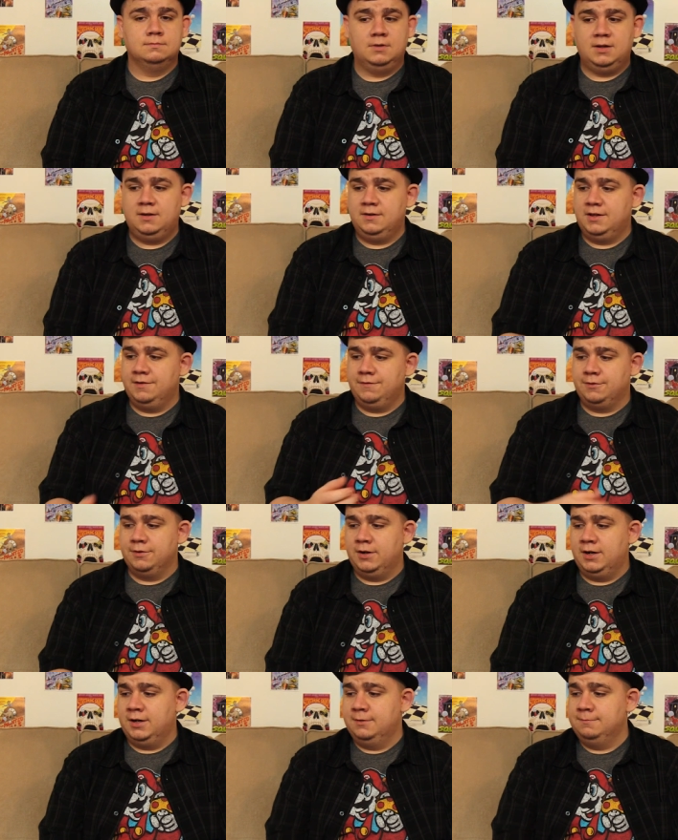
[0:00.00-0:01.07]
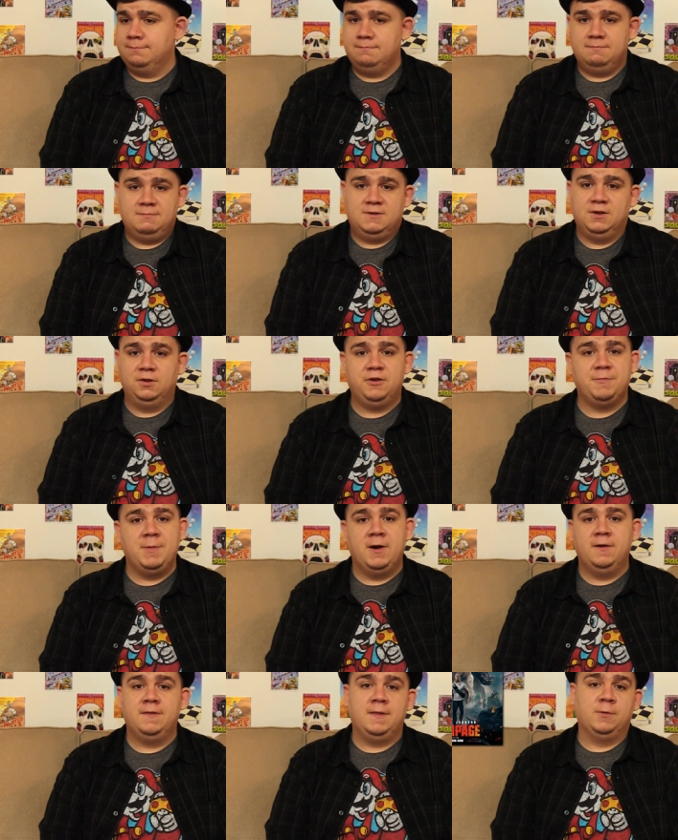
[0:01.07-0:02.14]
Well, give it credit. Still looks
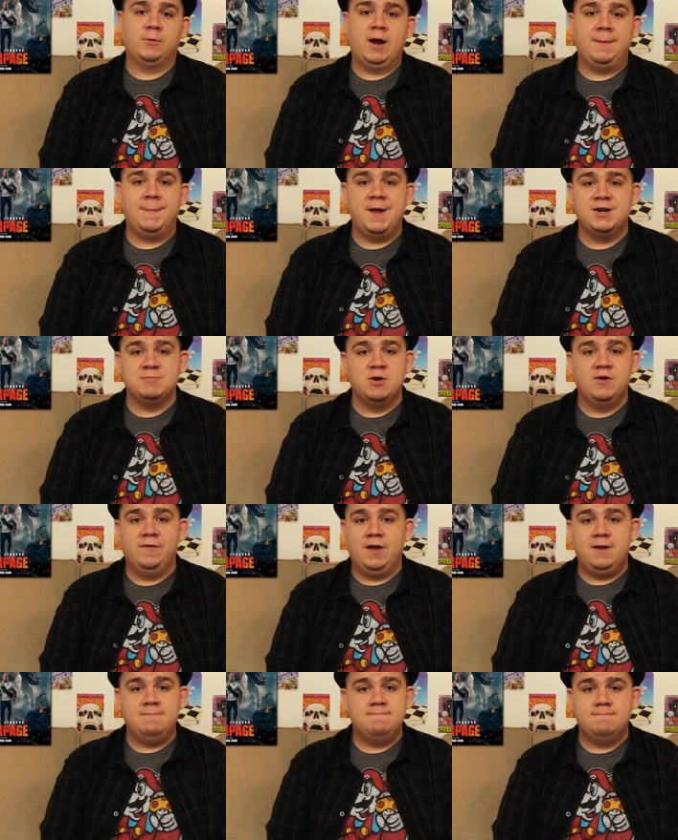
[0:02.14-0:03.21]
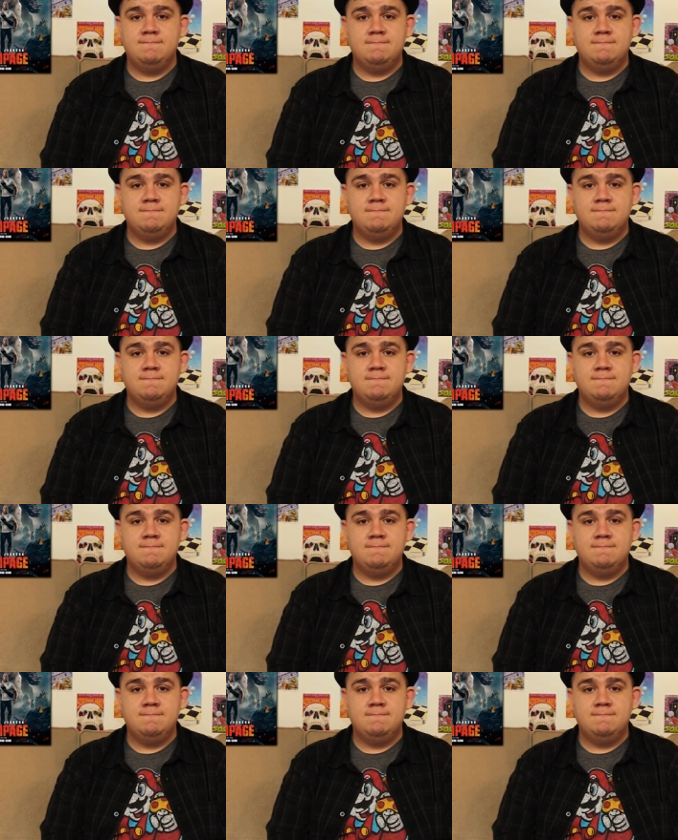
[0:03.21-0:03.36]
better than the Rampage movie.